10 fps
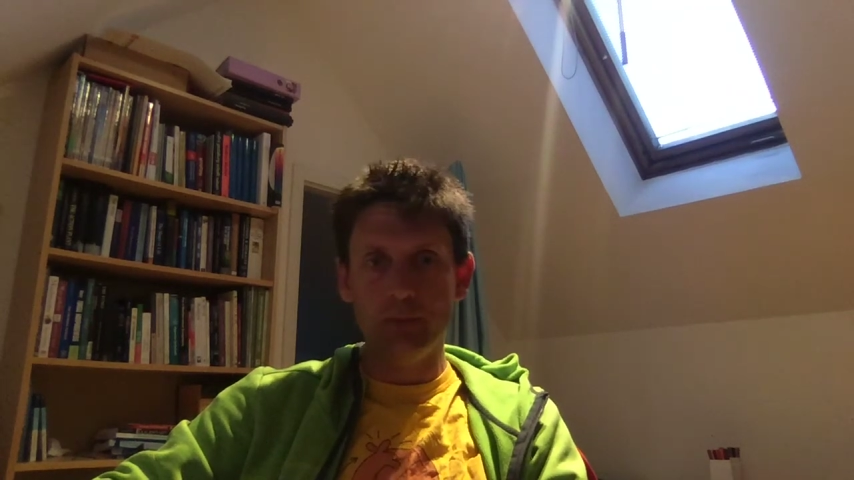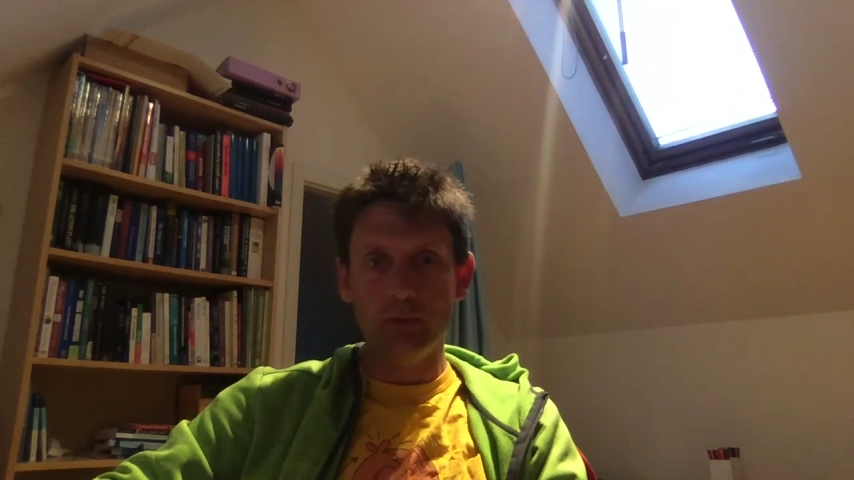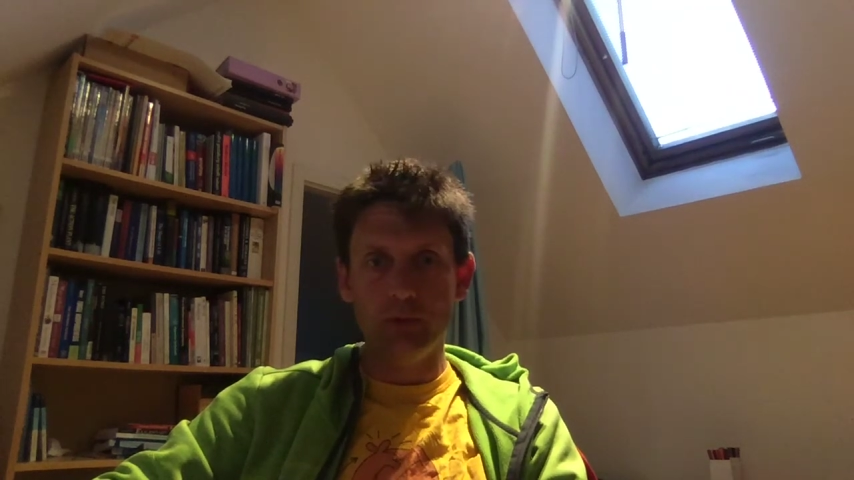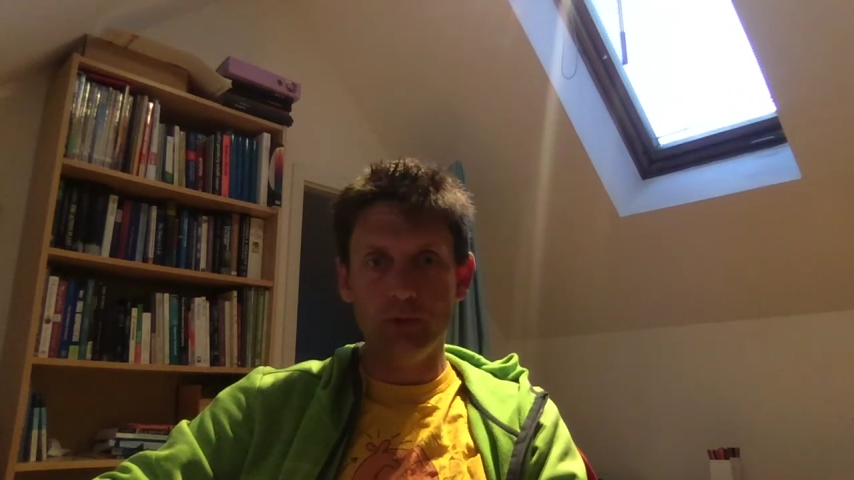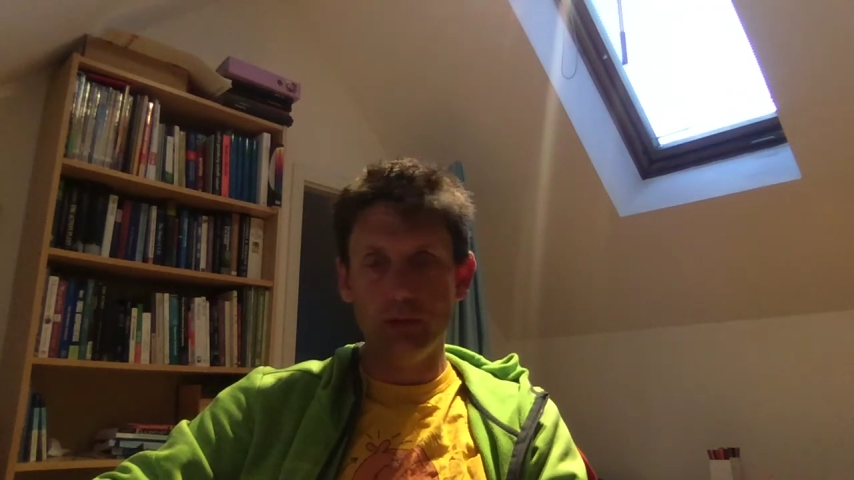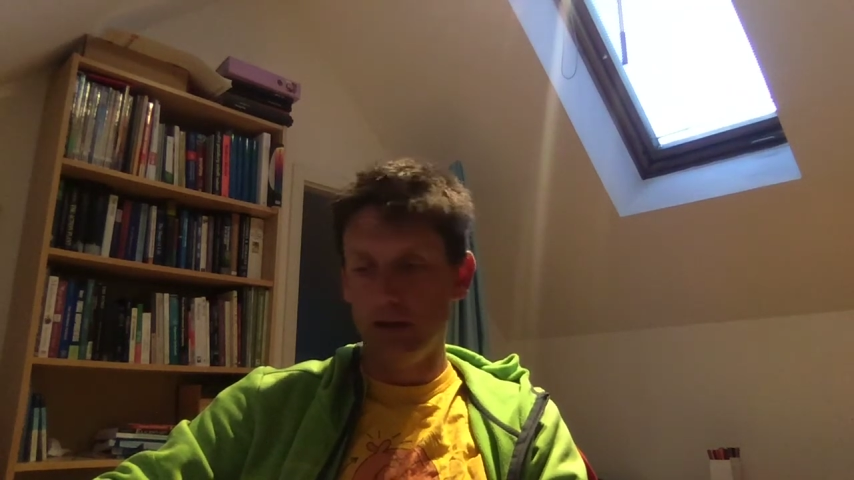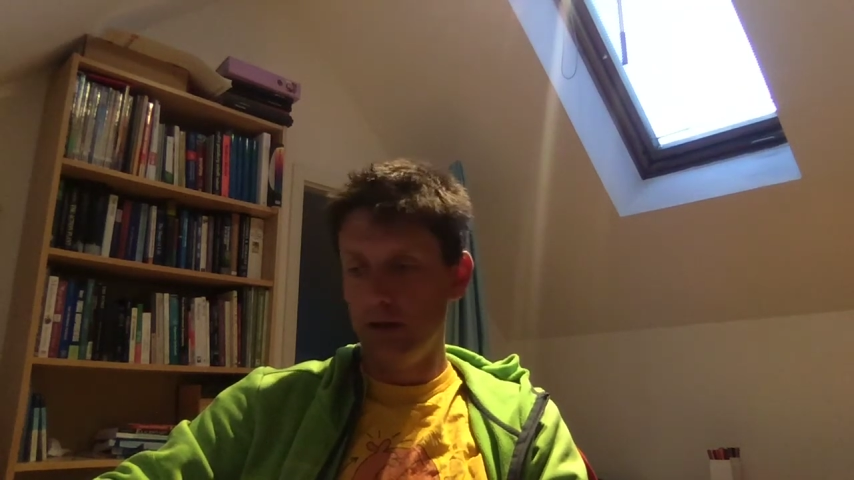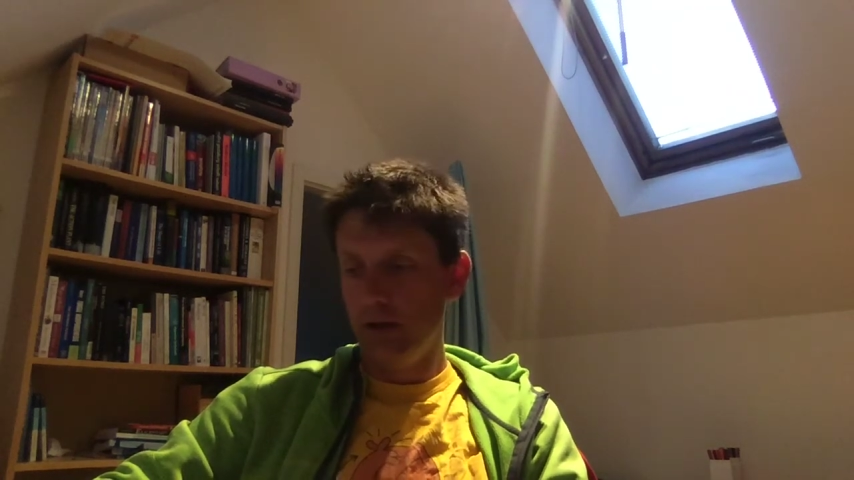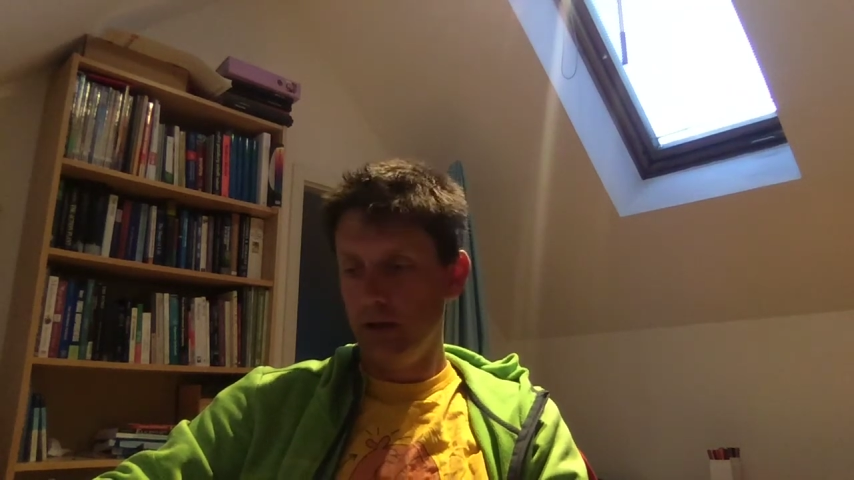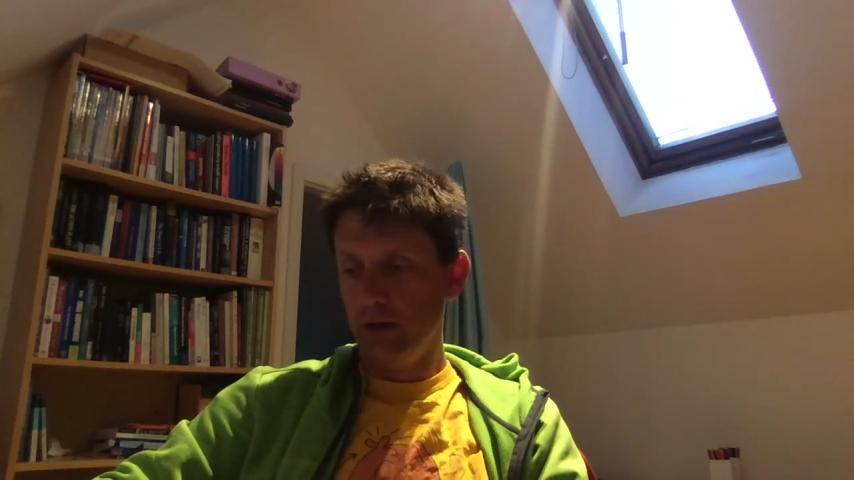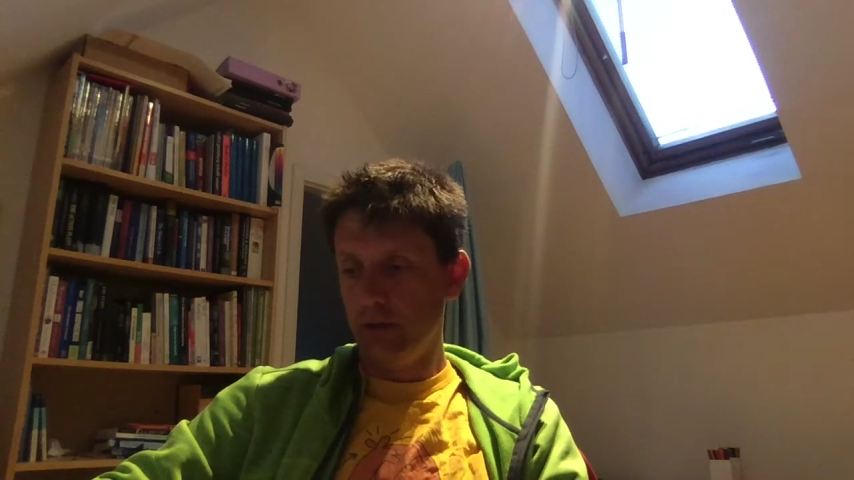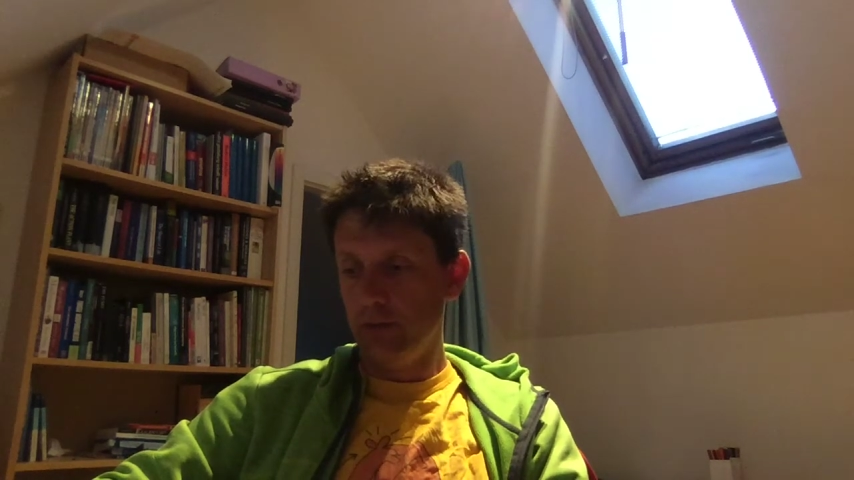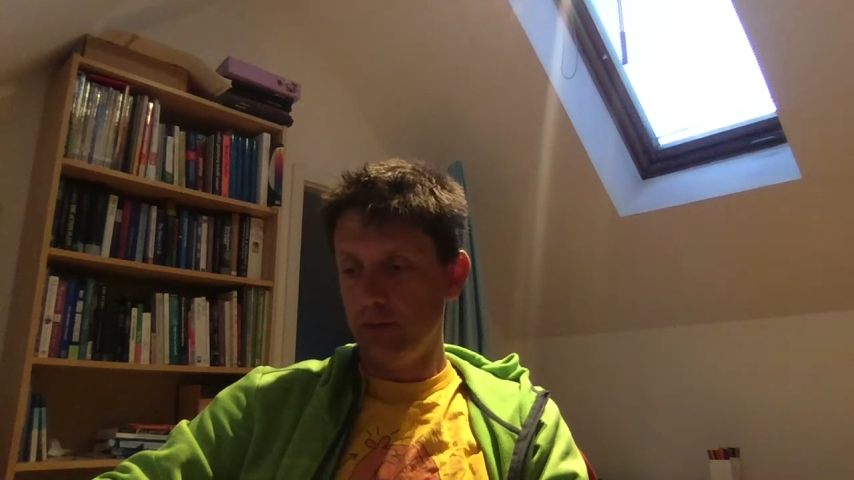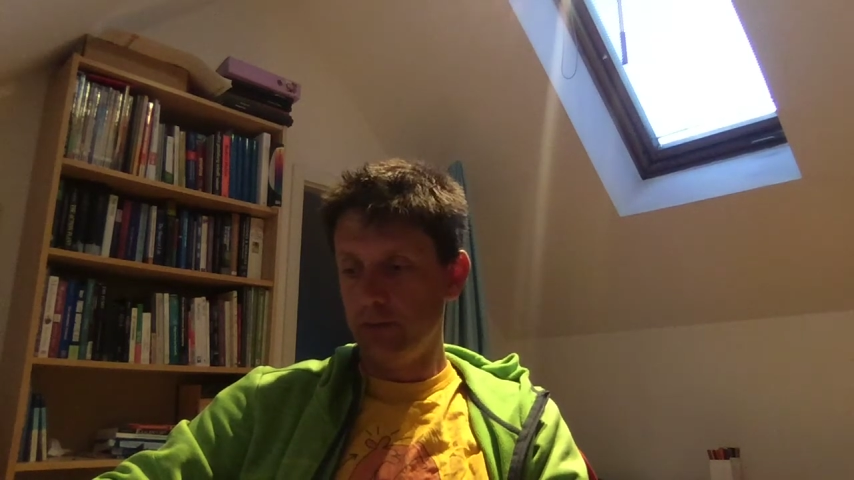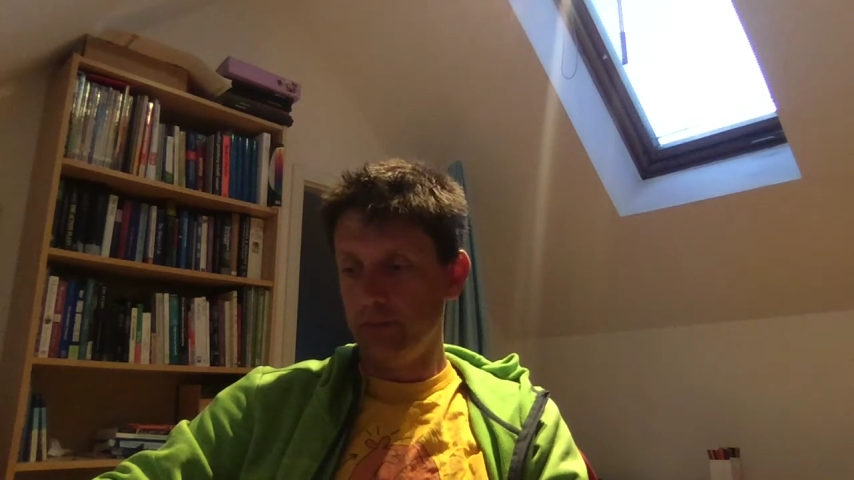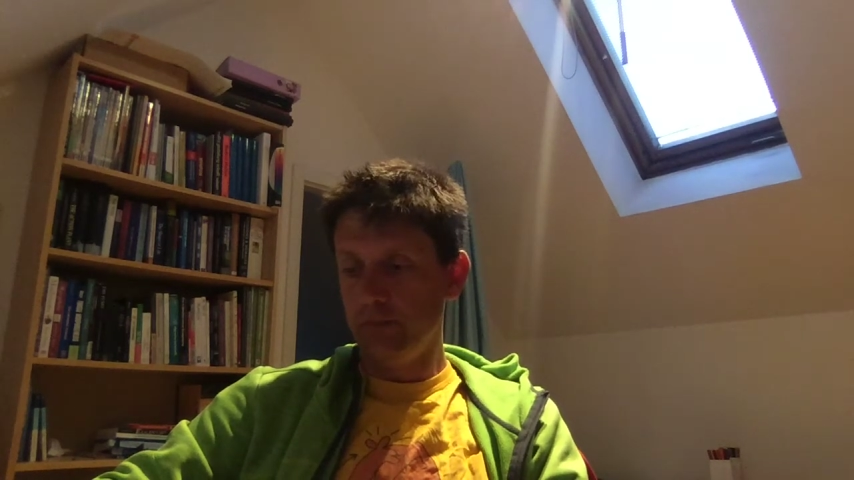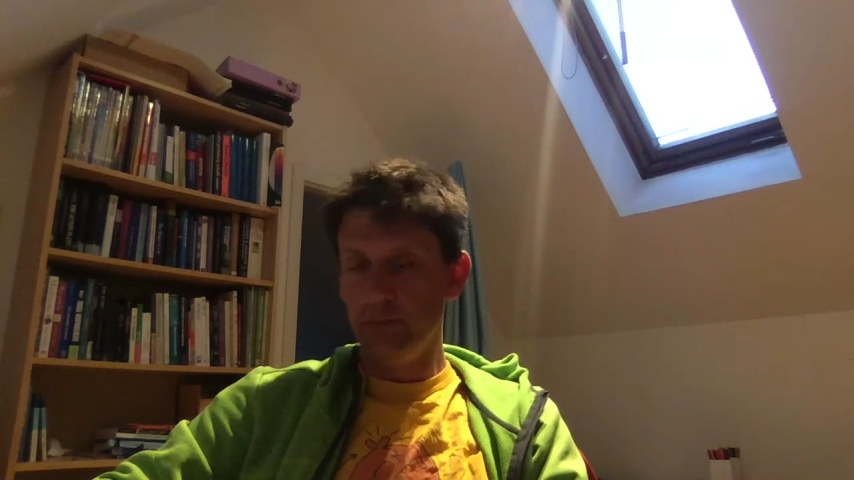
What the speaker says: more of